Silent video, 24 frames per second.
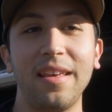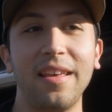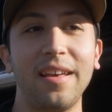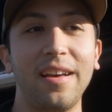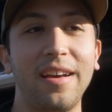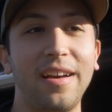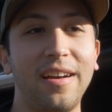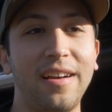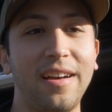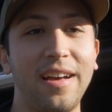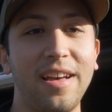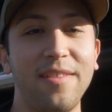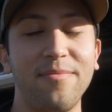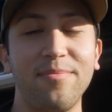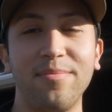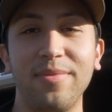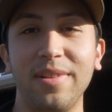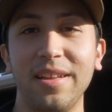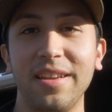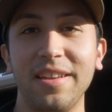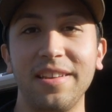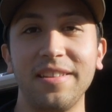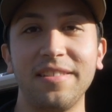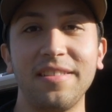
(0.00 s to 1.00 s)
I have
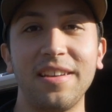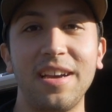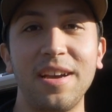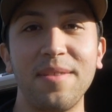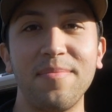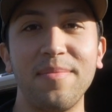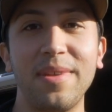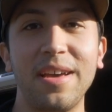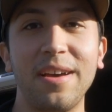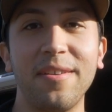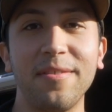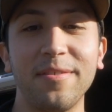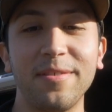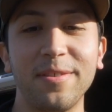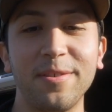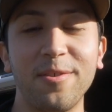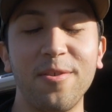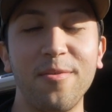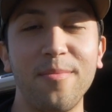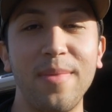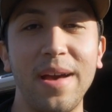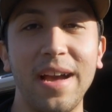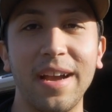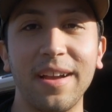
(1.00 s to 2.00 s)
plenty of time now to
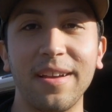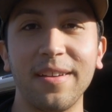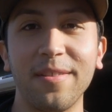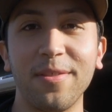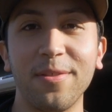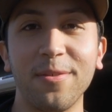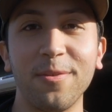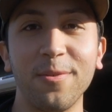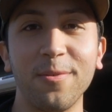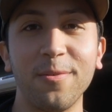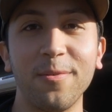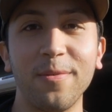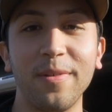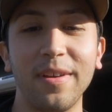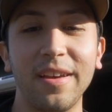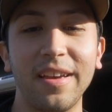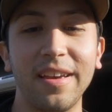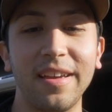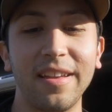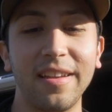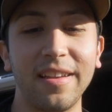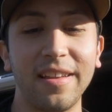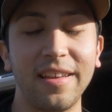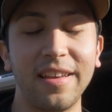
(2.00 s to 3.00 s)
go back through
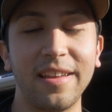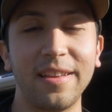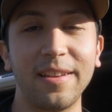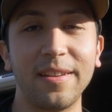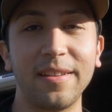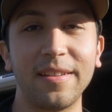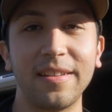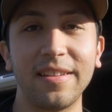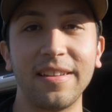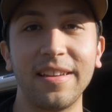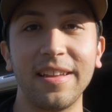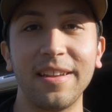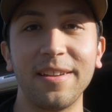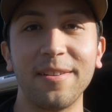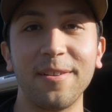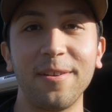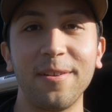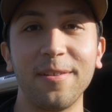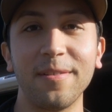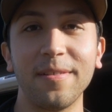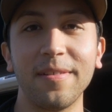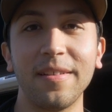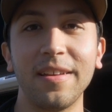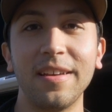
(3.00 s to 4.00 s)
and get it
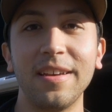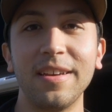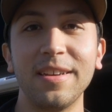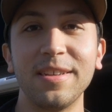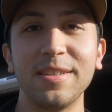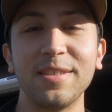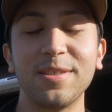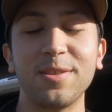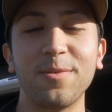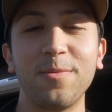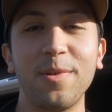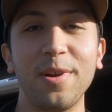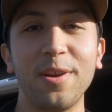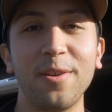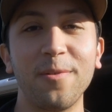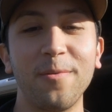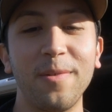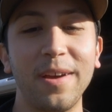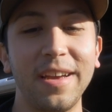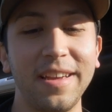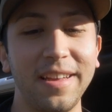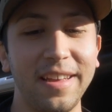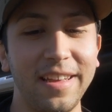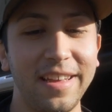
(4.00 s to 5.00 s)
all squared
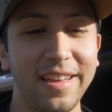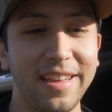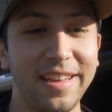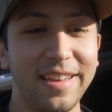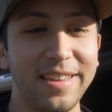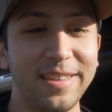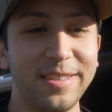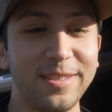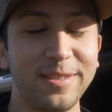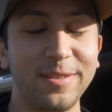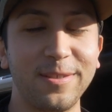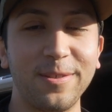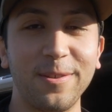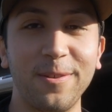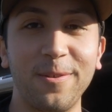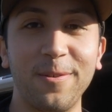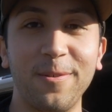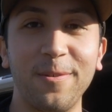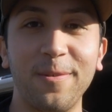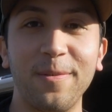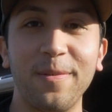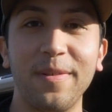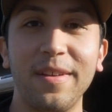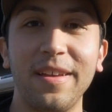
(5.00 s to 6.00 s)
away.
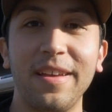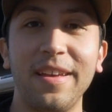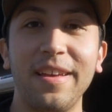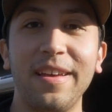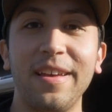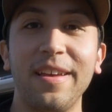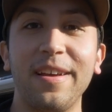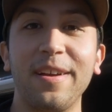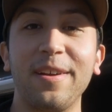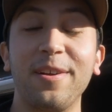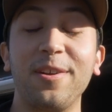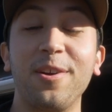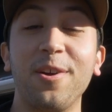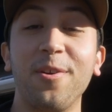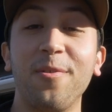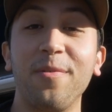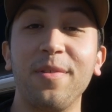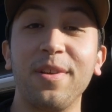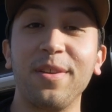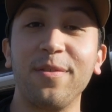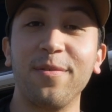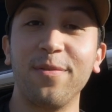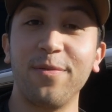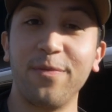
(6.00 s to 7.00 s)
So
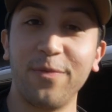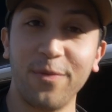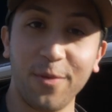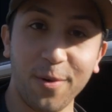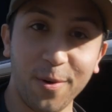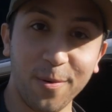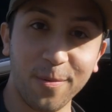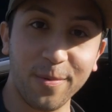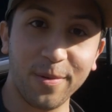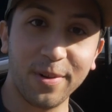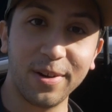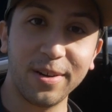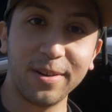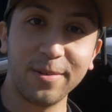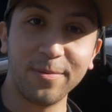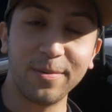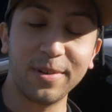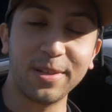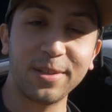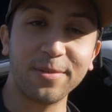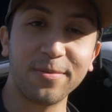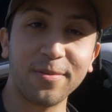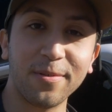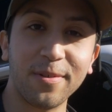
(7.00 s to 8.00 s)
going forward,
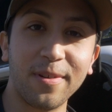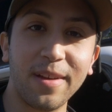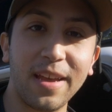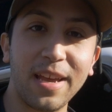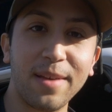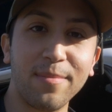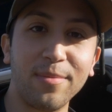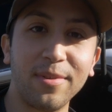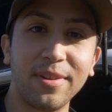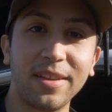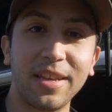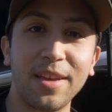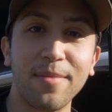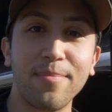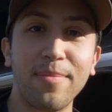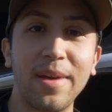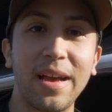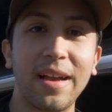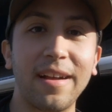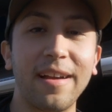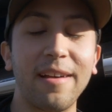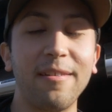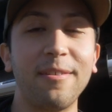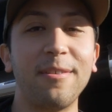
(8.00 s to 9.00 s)
once we're able to get
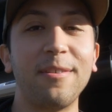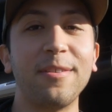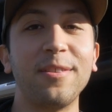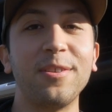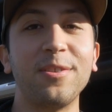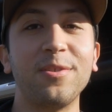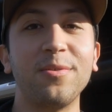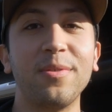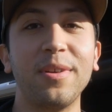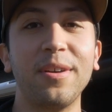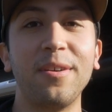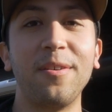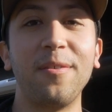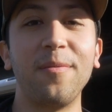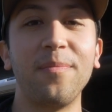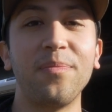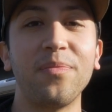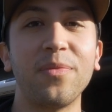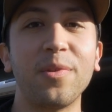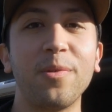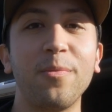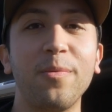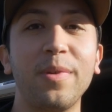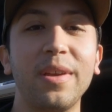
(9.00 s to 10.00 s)
back out on the trail,
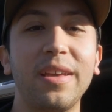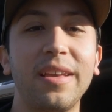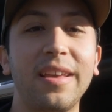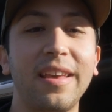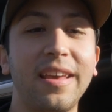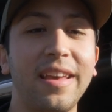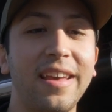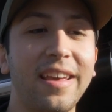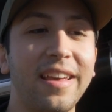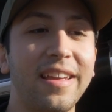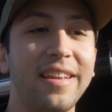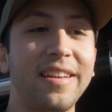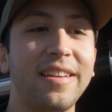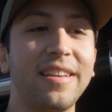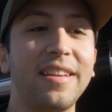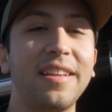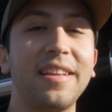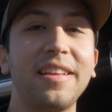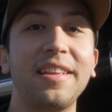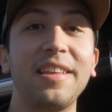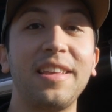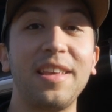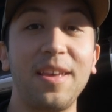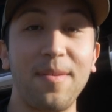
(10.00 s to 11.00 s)
we can
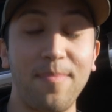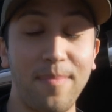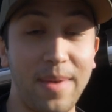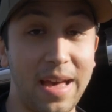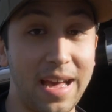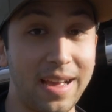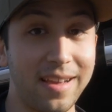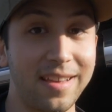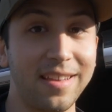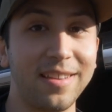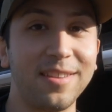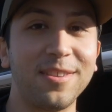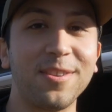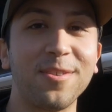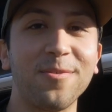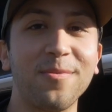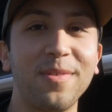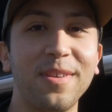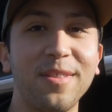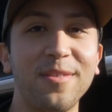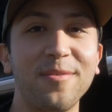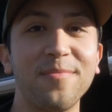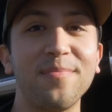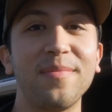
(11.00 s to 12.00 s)
get back into
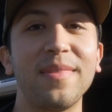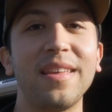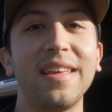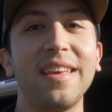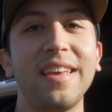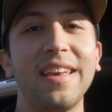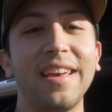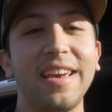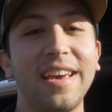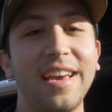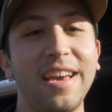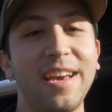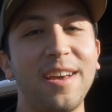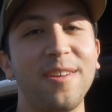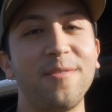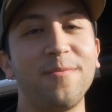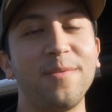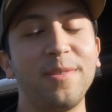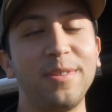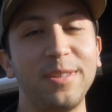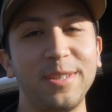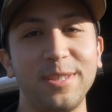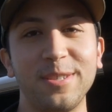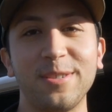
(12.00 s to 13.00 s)
rhythm and
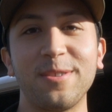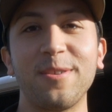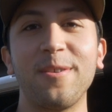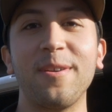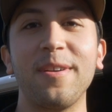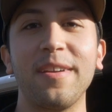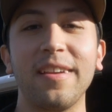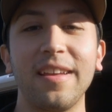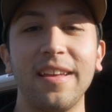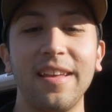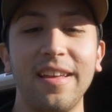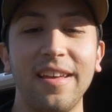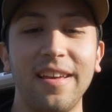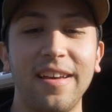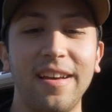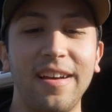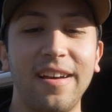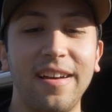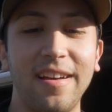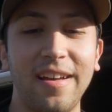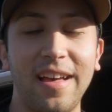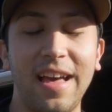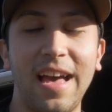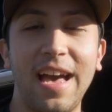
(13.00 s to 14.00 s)
really start
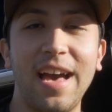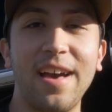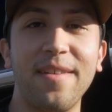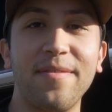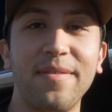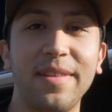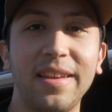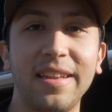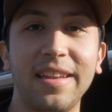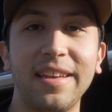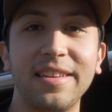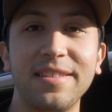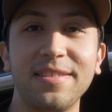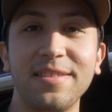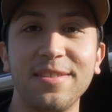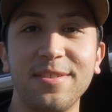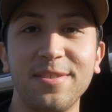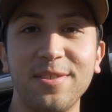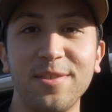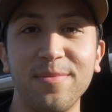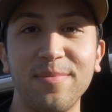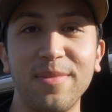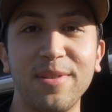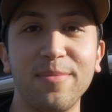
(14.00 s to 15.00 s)
having a
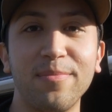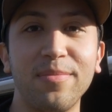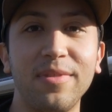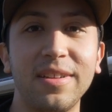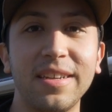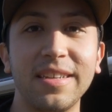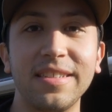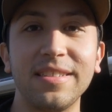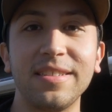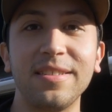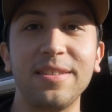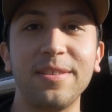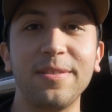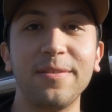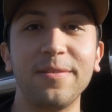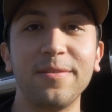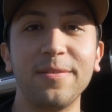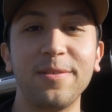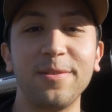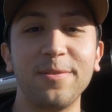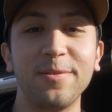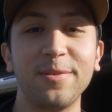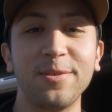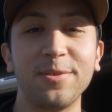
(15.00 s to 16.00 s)
system in place
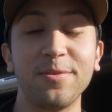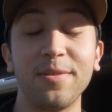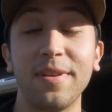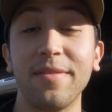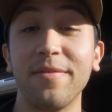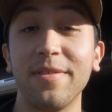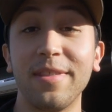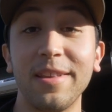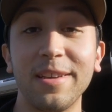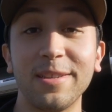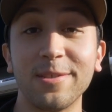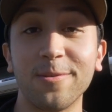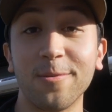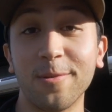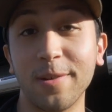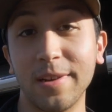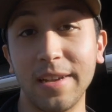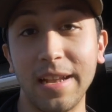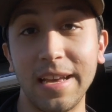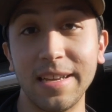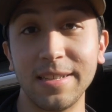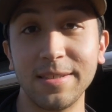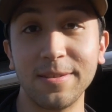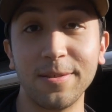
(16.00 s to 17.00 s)
to ensure everything's
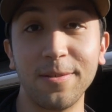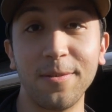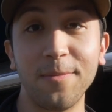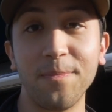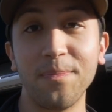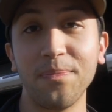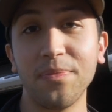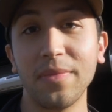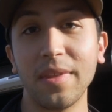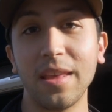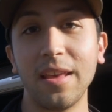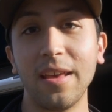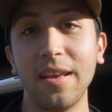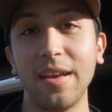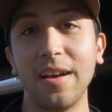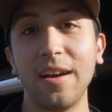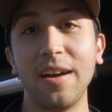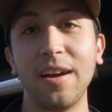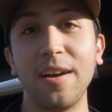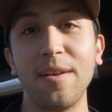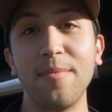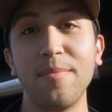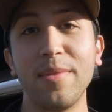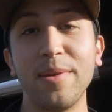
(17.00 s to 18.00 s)
organized. So
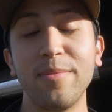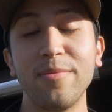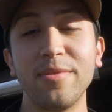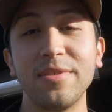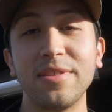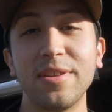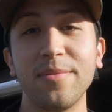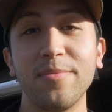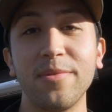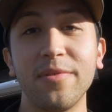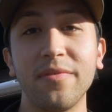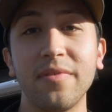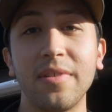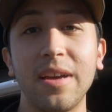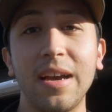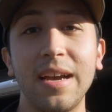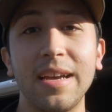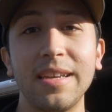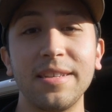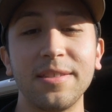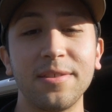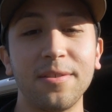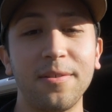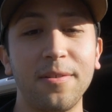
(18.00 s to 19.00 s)
maybe some of you
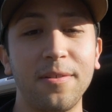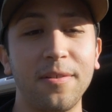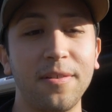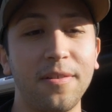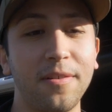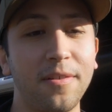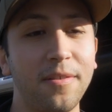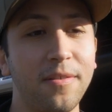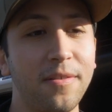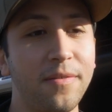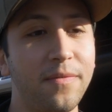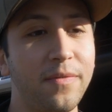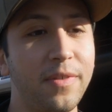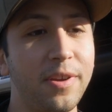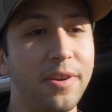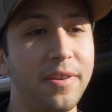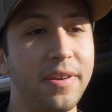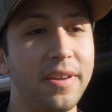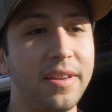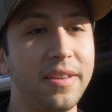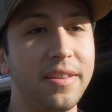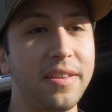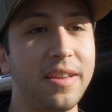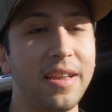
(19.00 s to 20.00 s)
guys are
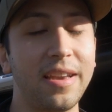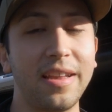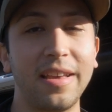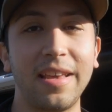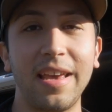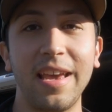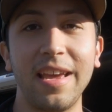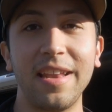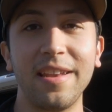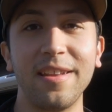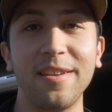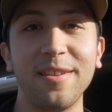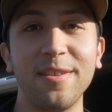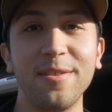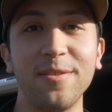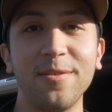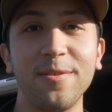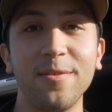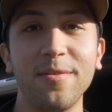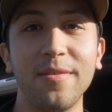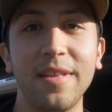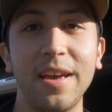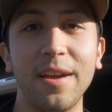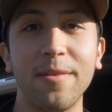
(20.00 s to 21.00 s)
very dedicated and
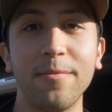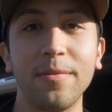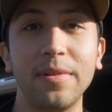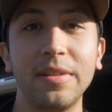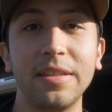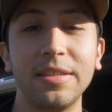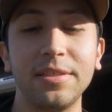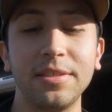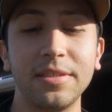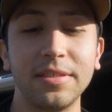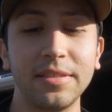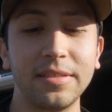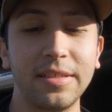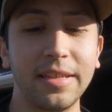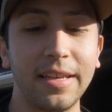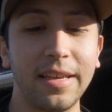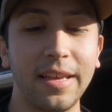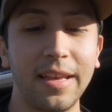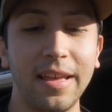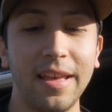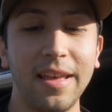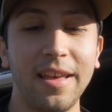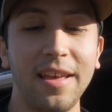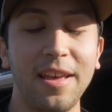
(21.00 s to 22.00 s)
do that
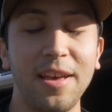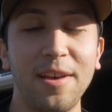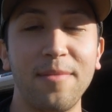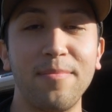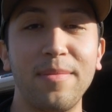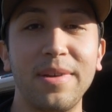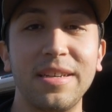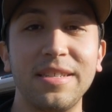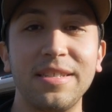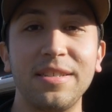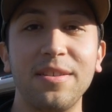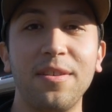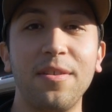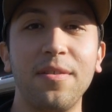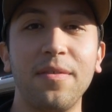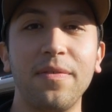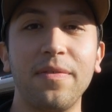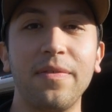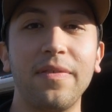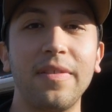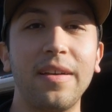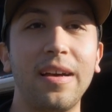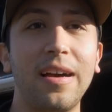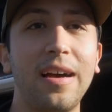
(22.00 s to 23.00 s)
religiously.
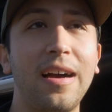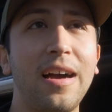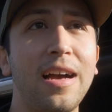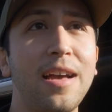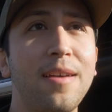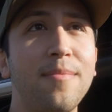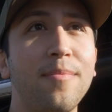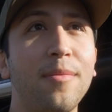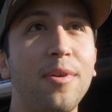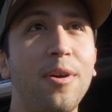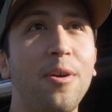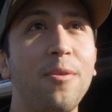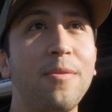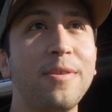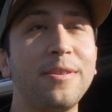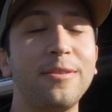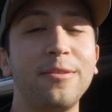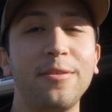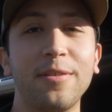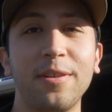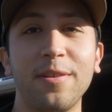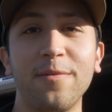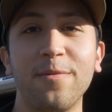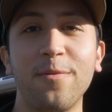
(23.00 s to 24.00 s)
Myself, I'm always
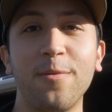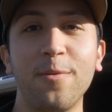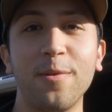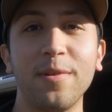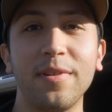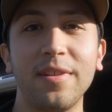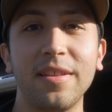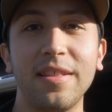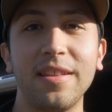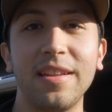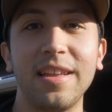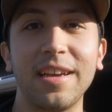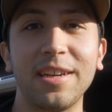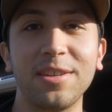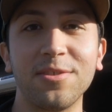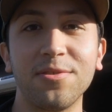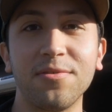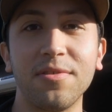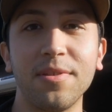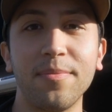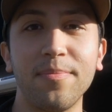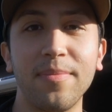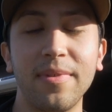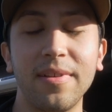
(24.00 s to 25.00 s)
looking forward to the next
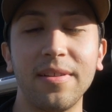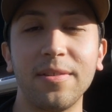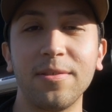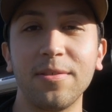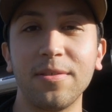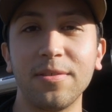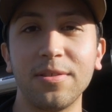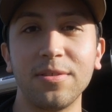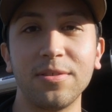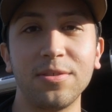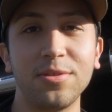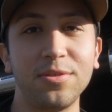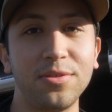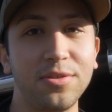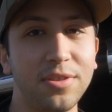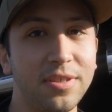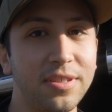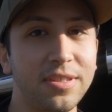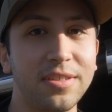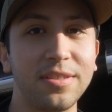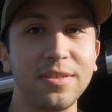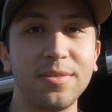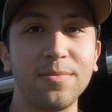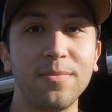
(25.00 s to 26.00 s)
trip
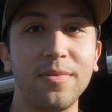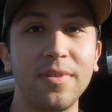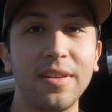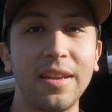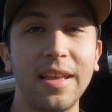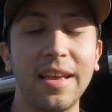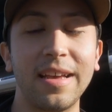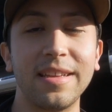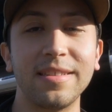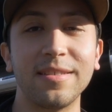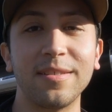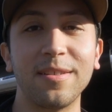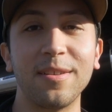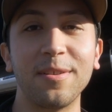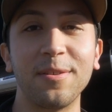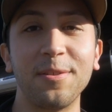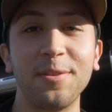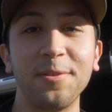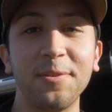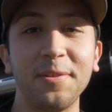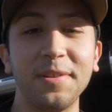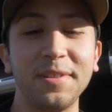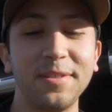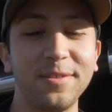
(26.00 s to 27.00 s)
just as one has
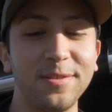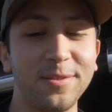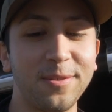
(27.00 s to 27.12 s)
concluded.